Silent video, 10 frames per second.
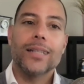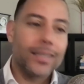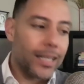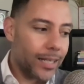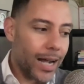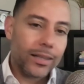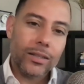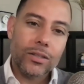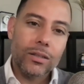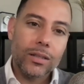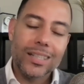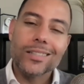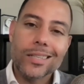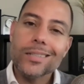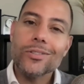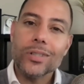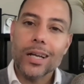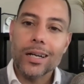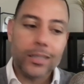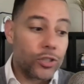that they got
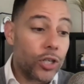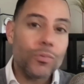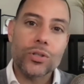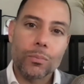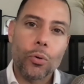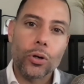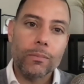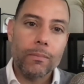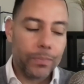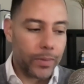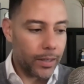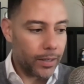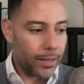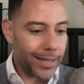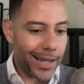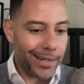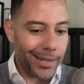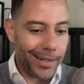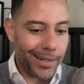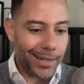continuous support, that